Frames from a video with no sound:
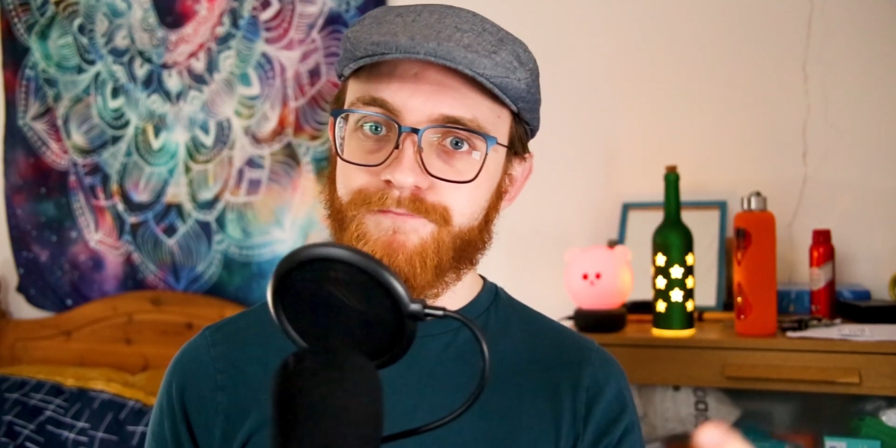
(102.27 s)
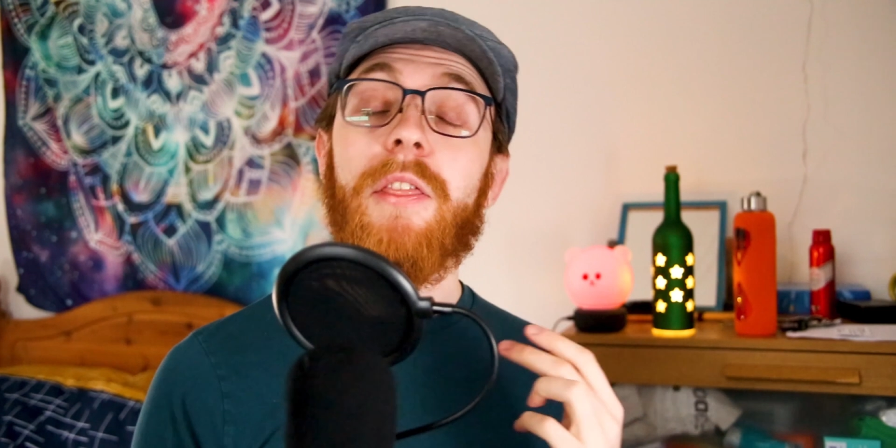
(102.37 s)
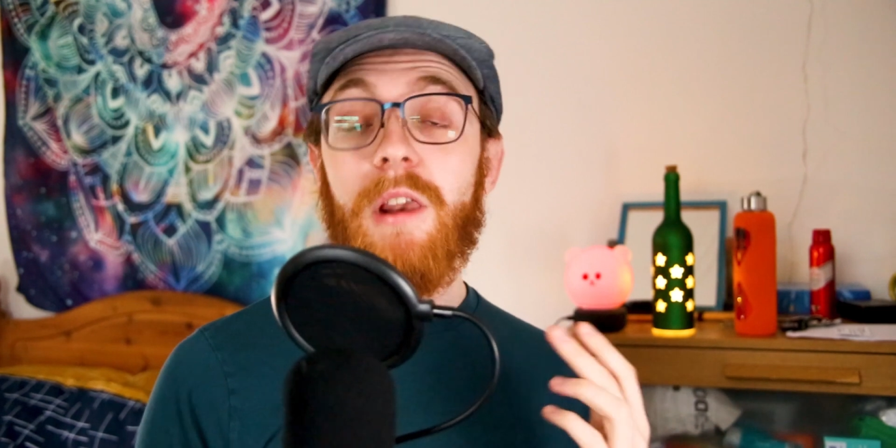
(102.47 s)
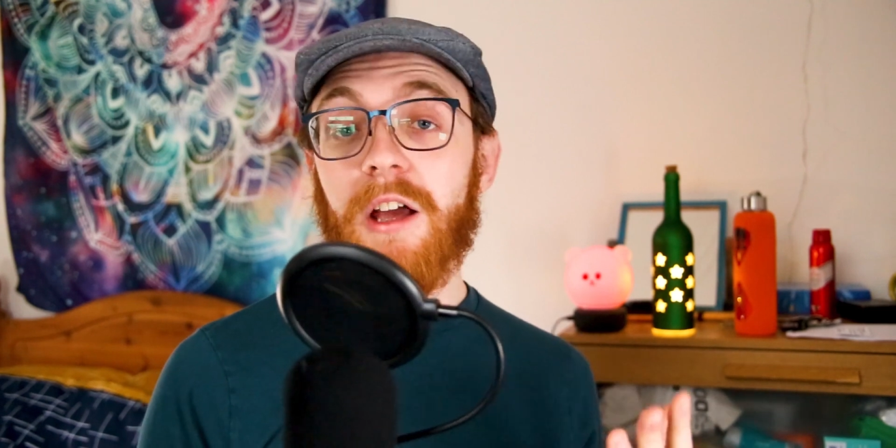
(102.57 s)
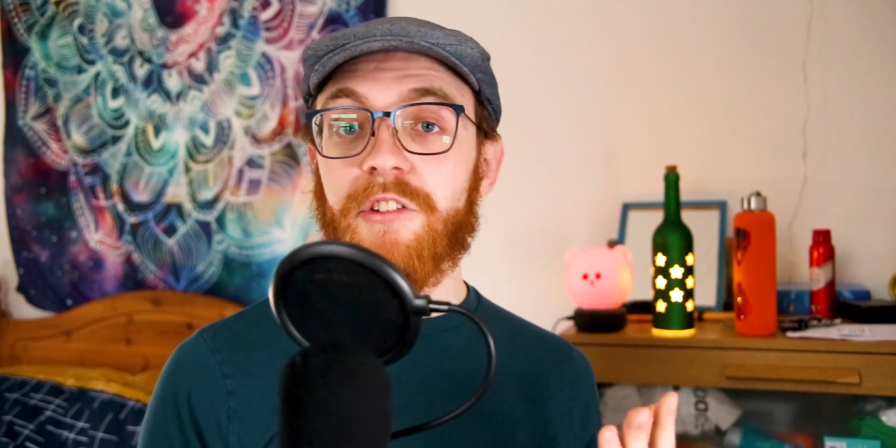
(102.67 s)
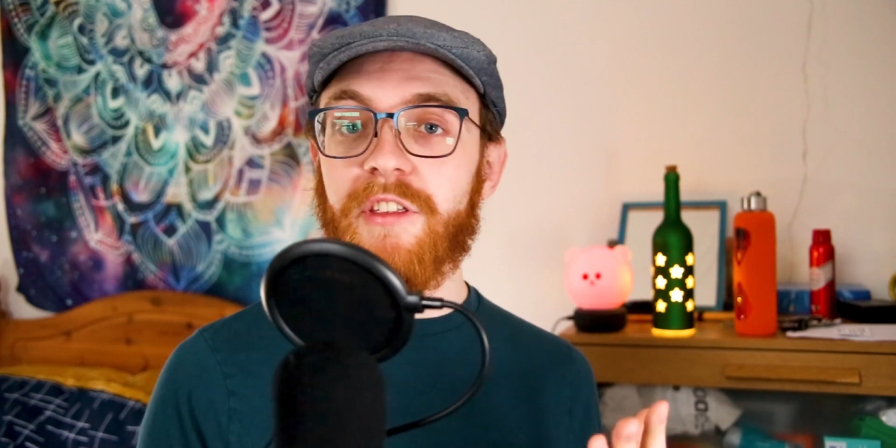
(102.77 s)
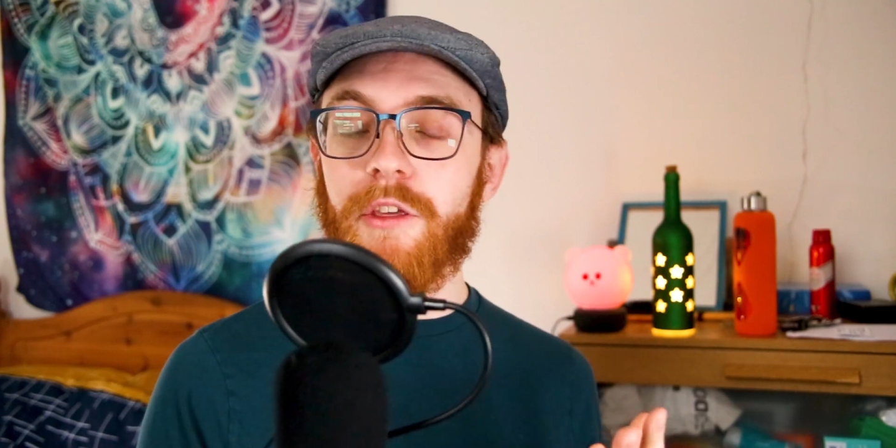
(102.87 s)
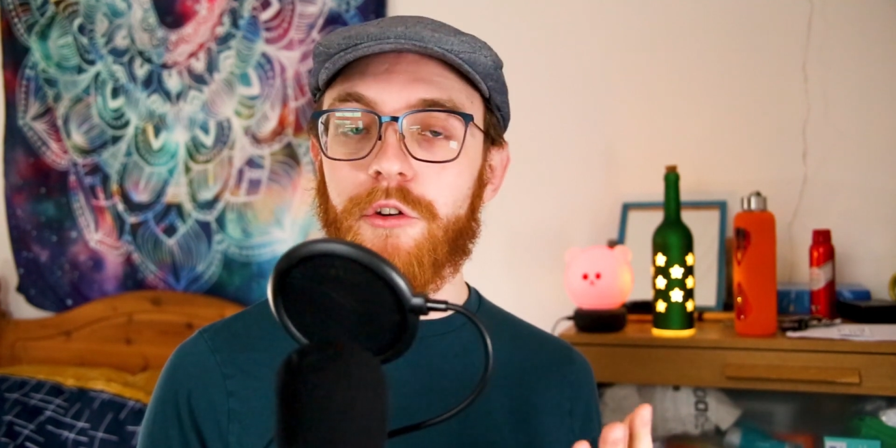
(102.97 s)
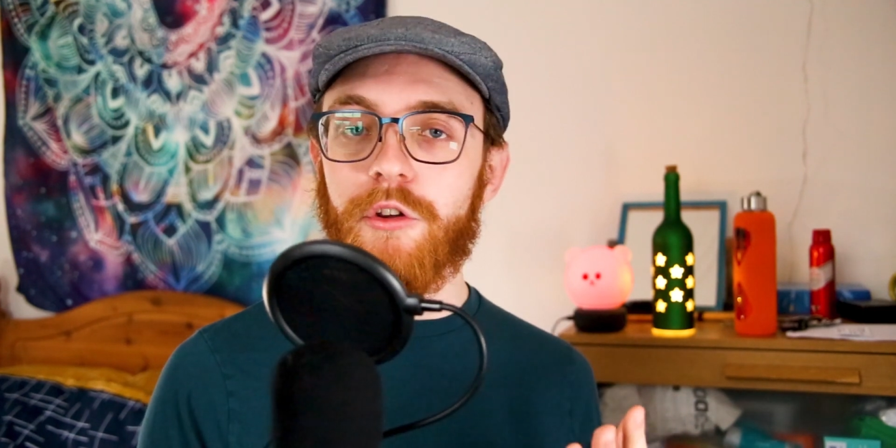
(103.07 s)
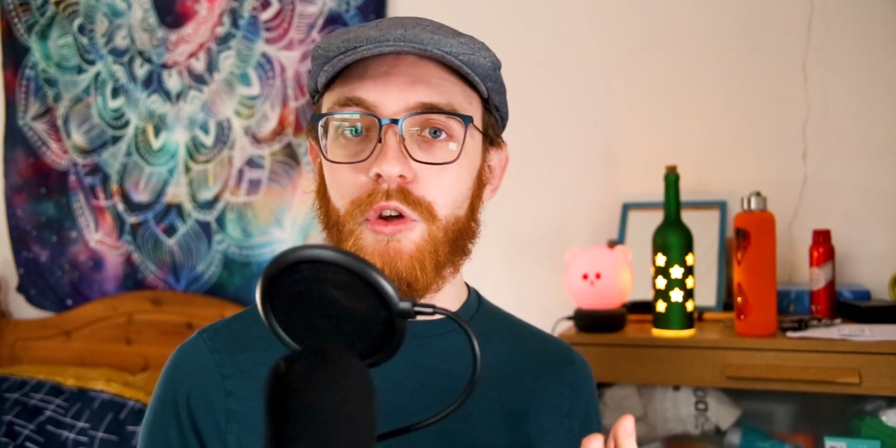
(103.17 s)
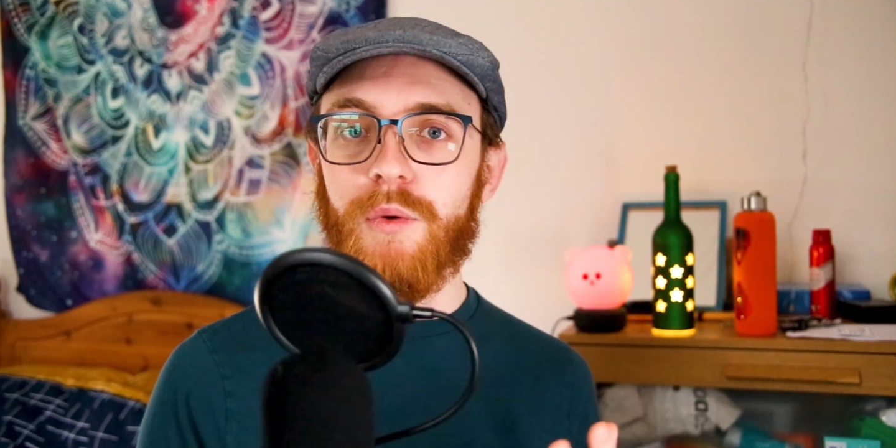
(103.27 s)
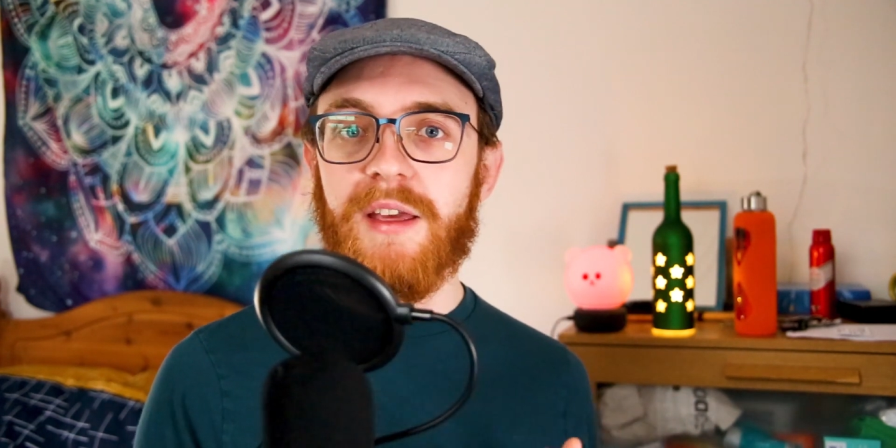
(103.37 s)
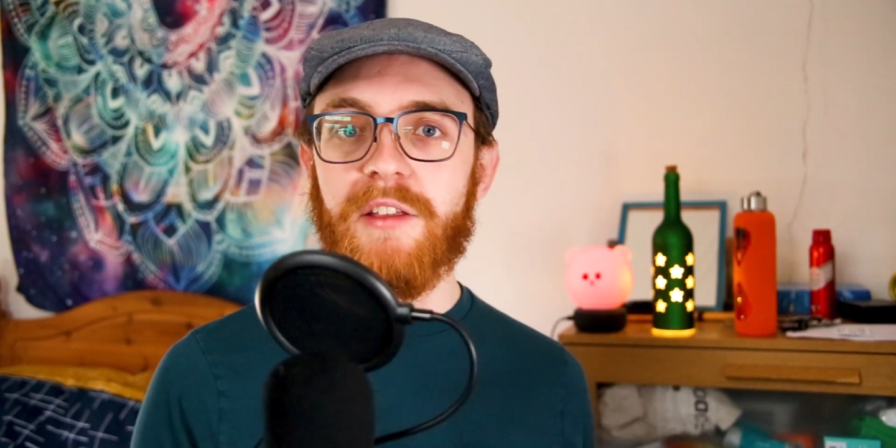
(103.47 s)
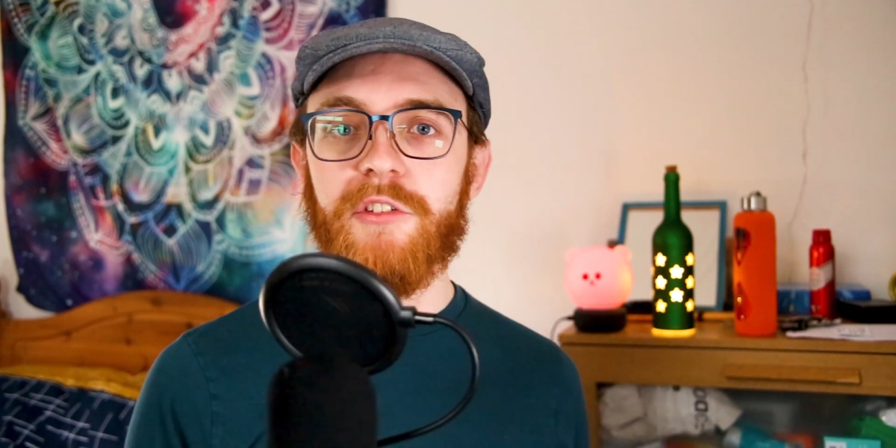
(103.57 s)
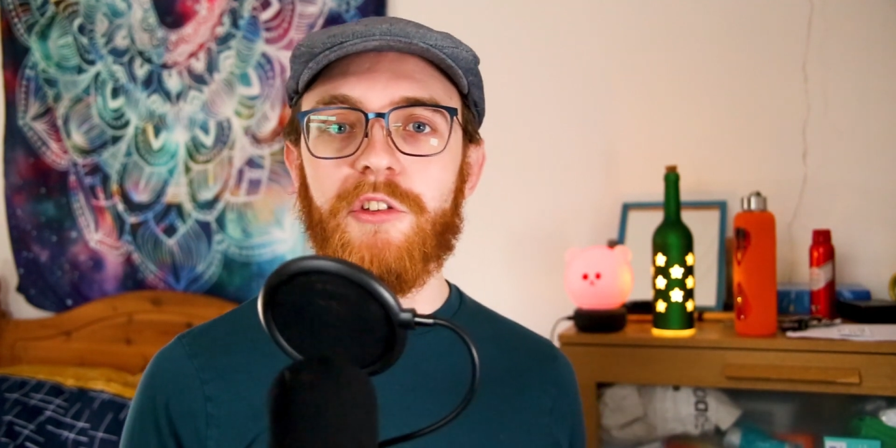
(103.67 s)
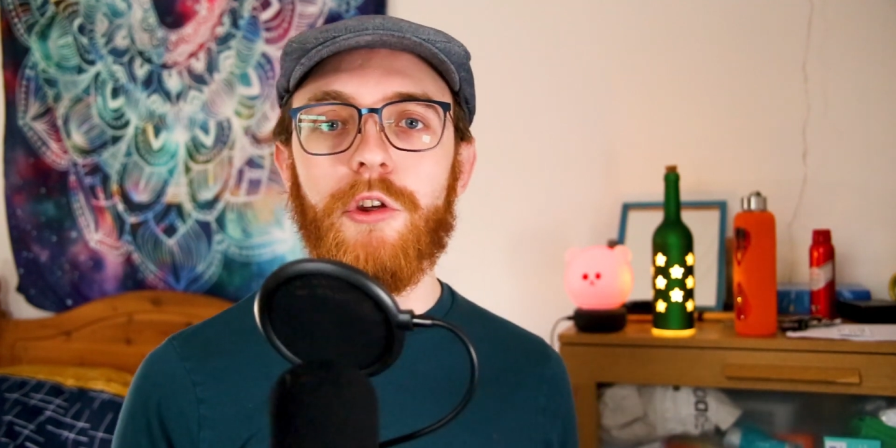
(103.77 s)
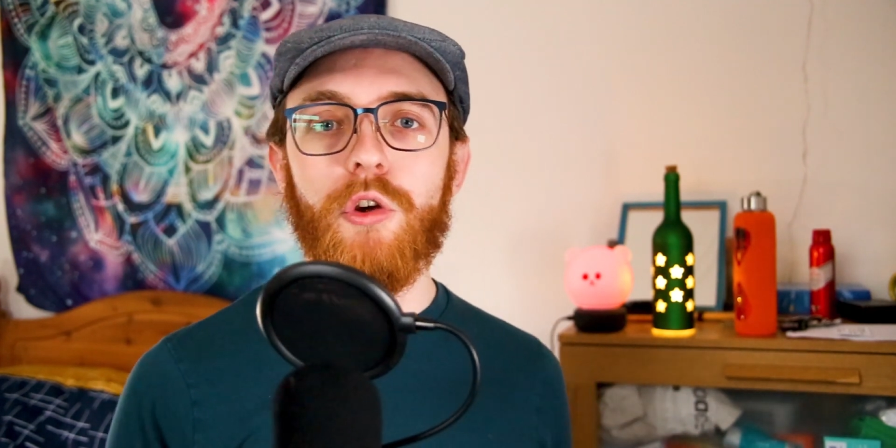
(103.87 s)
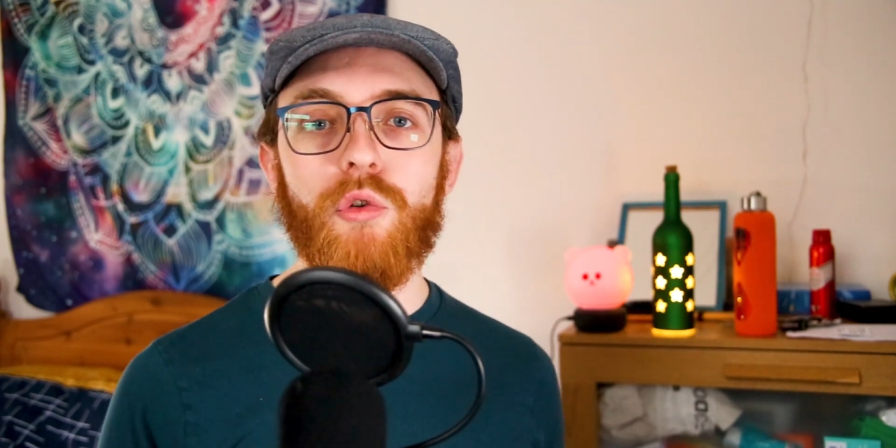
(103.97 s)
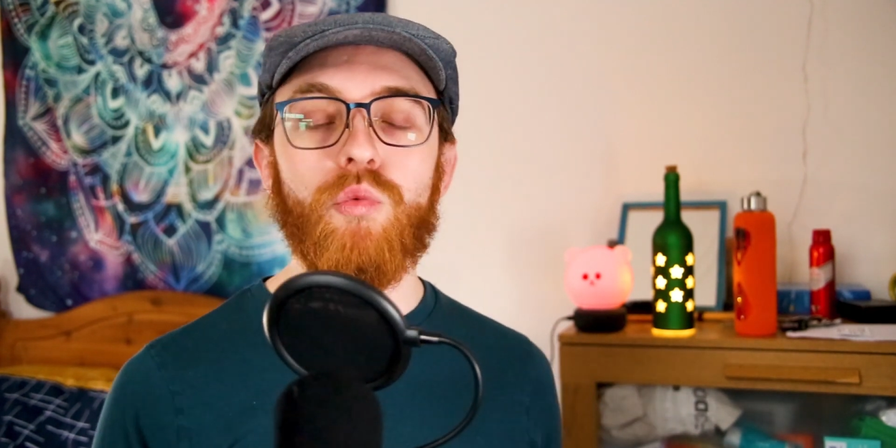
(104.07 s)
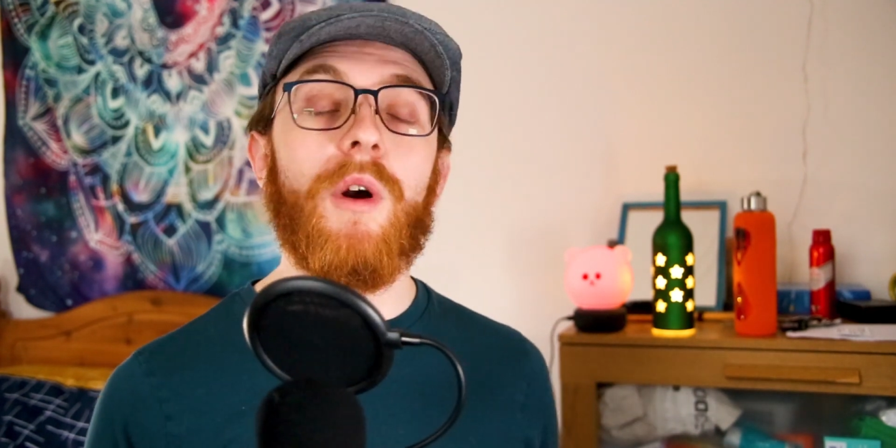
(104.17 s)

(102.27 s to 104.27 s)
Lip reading: And the last thing you do is you